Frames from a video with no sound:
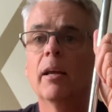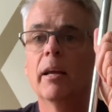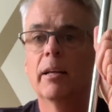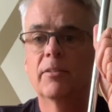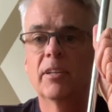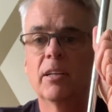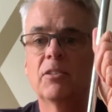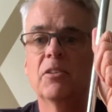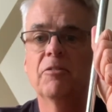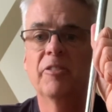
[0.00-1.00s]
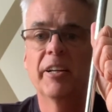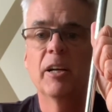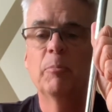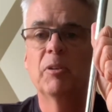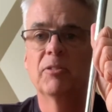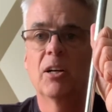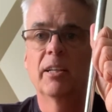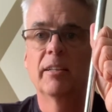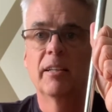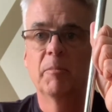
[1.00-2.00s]
until you're fed up of
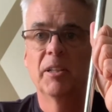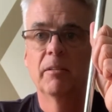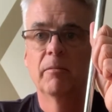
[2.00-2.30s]
knocking them in.